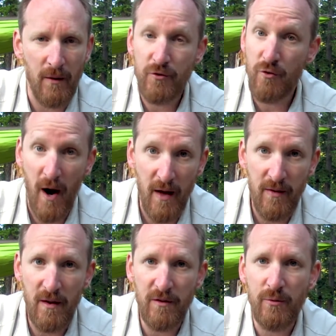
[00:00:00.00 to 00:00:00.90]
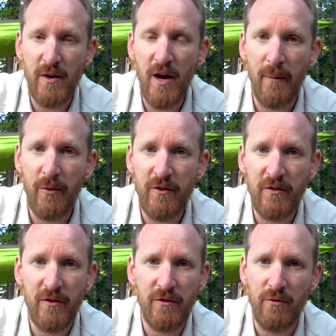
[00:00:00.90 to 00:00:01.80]
try these three
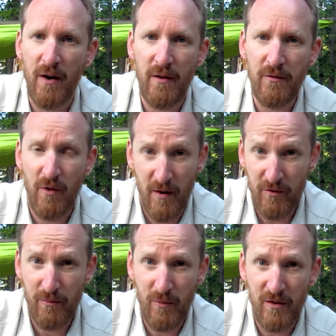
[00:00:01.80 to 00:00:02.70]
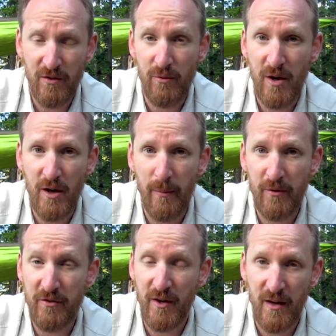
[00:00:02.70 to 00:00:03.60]
compositions, try these three
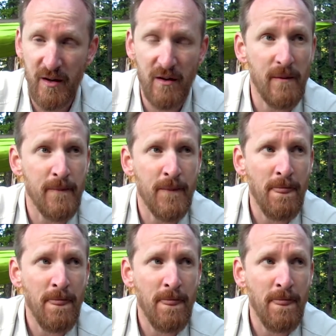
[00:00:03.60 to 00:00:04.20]
composition ideas.